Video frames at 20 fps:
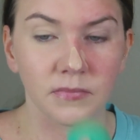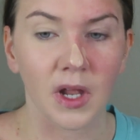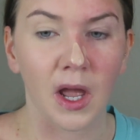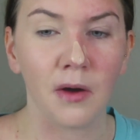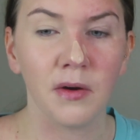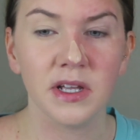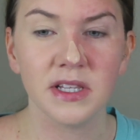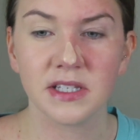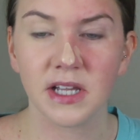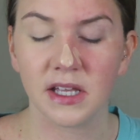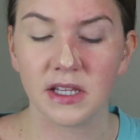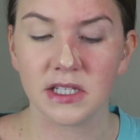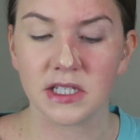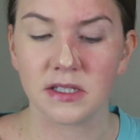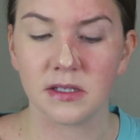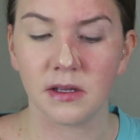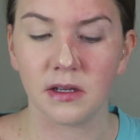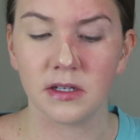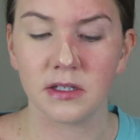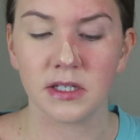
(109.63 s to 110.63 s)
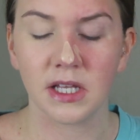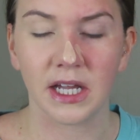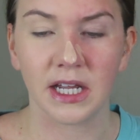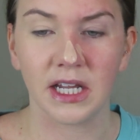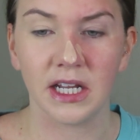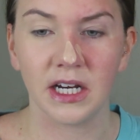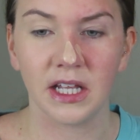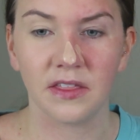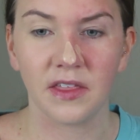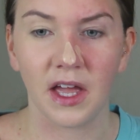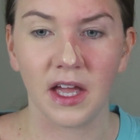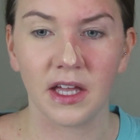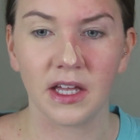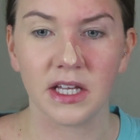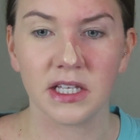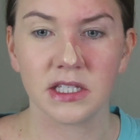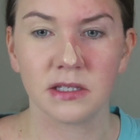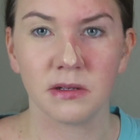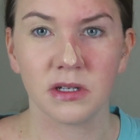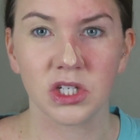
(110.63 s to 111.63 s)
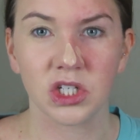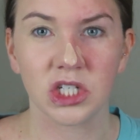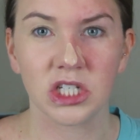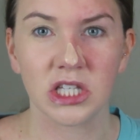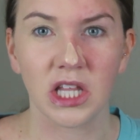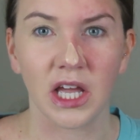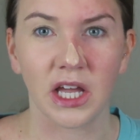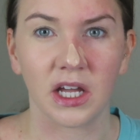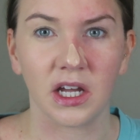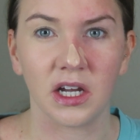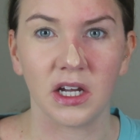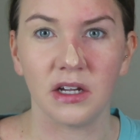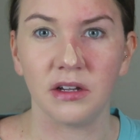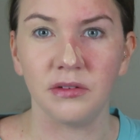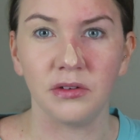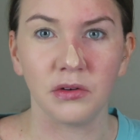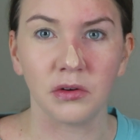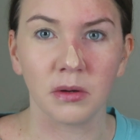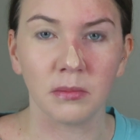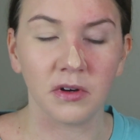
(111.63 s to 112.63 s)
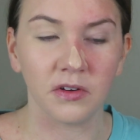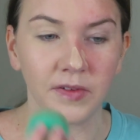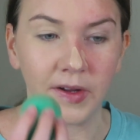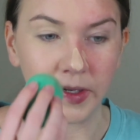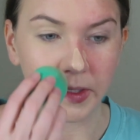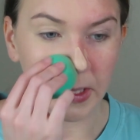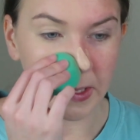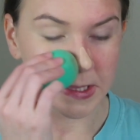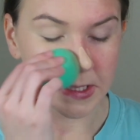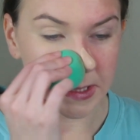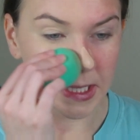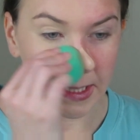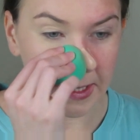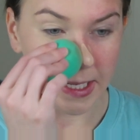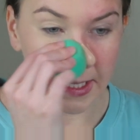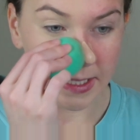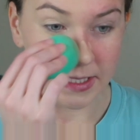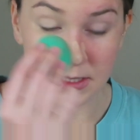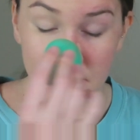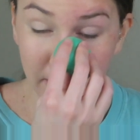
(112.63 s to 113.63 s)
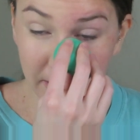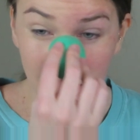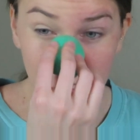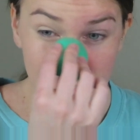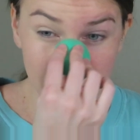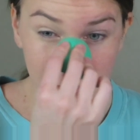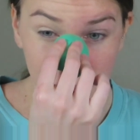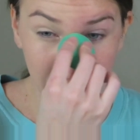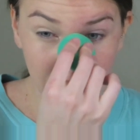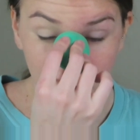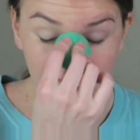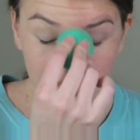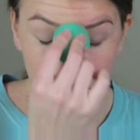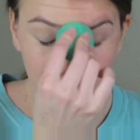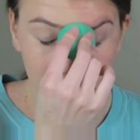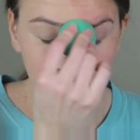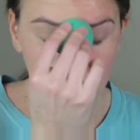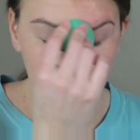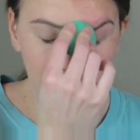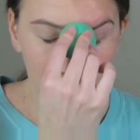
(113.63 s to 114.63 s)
I wouldn't say this smells like anything. It smells just like a normal foundation, I guess, so that's good.